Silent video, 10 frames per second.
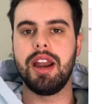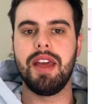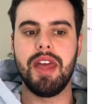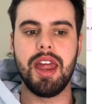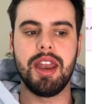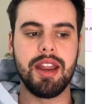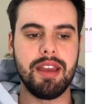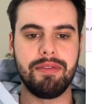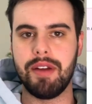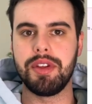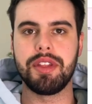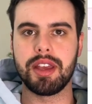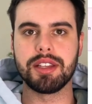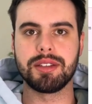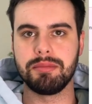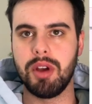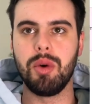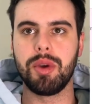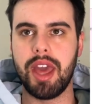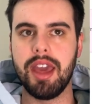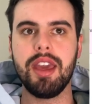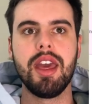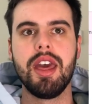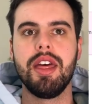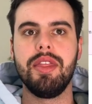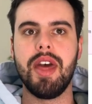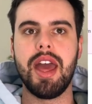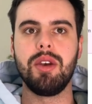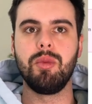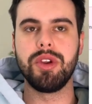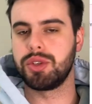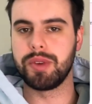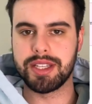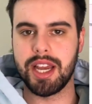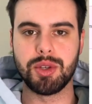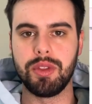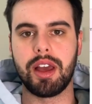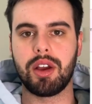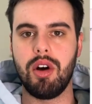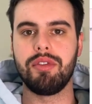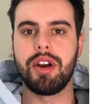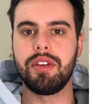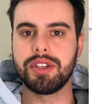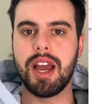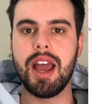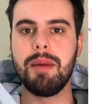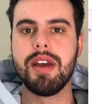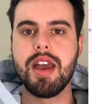And then if everything is okay, then we just reschedule that call for another time.